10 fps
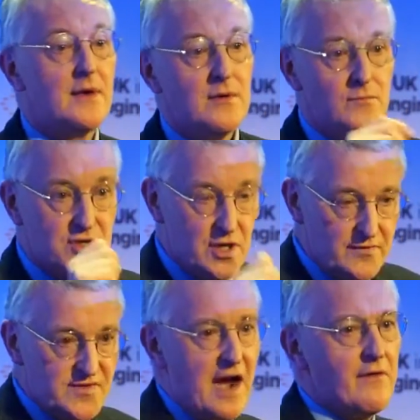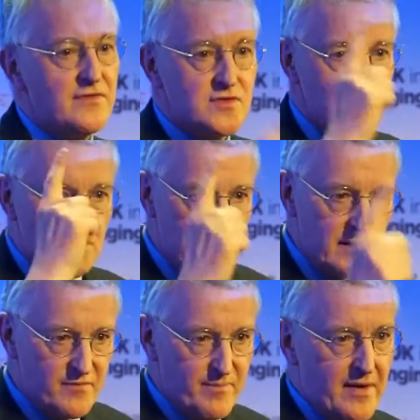return of tariffs,
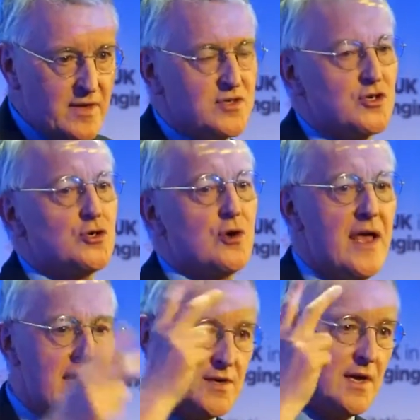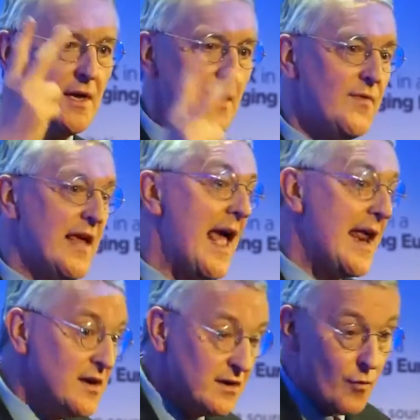non-tariff barriers to trade, the
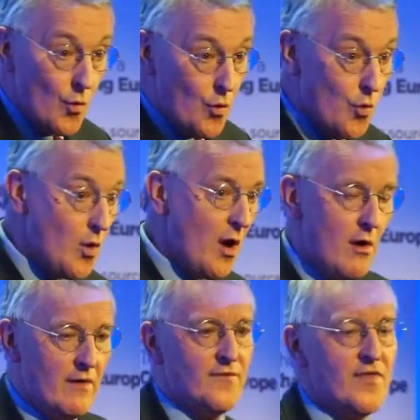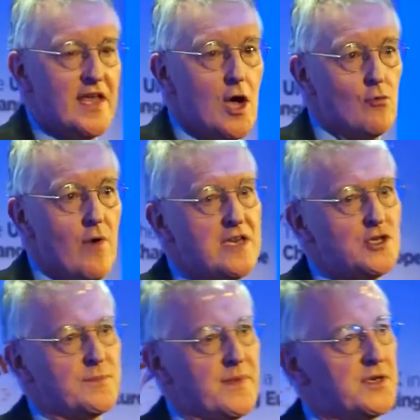end of all of the
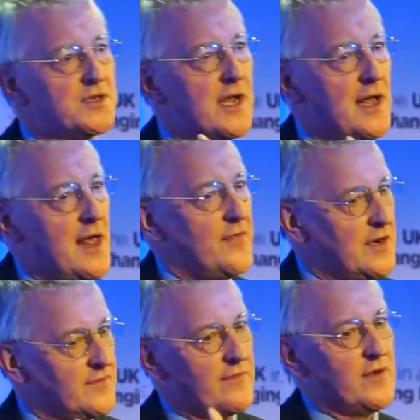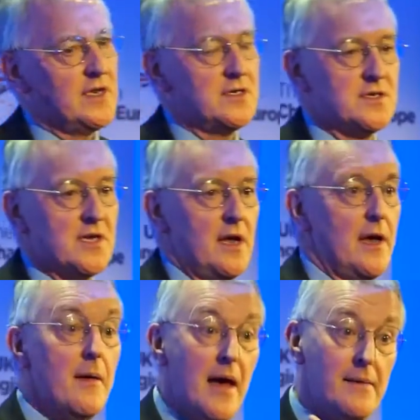arrangements that have given us
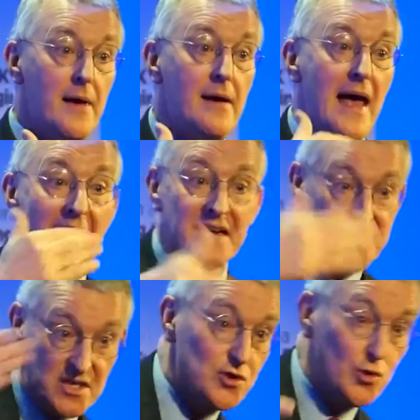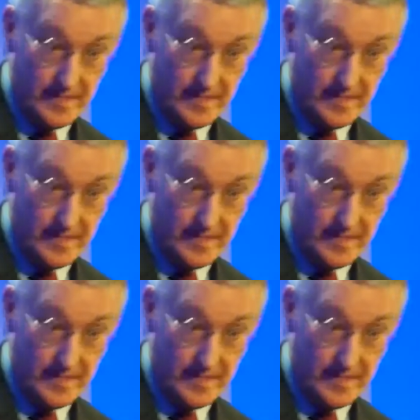access to,